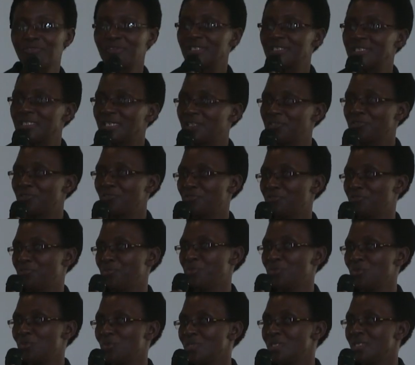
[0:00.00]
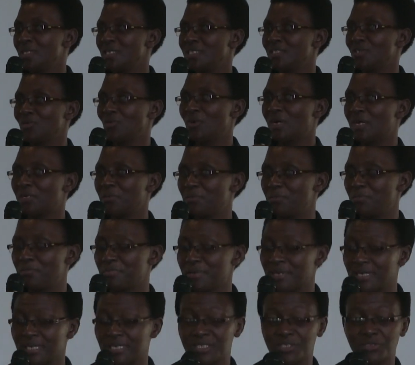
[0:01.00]
Friends Church of Burundi is the one
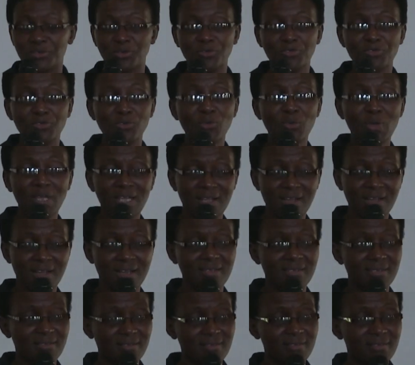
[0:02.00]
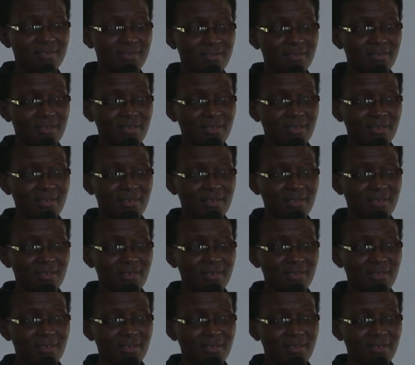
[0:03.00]
branch of Quakers.